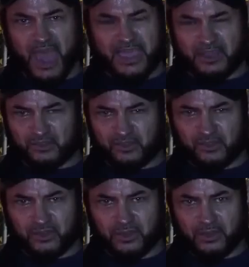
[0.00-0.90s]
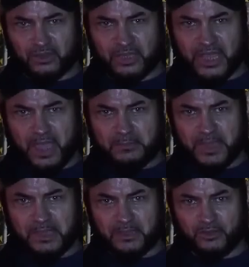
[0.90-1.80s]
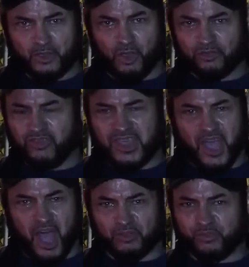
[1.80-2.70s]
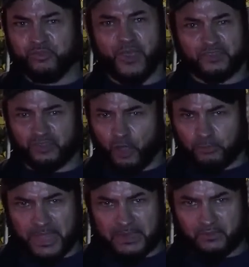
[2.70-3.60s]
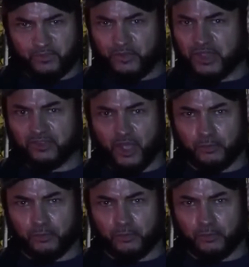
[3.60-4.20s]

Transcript: Riots. You get me? You got DRs, fresh on them, fresh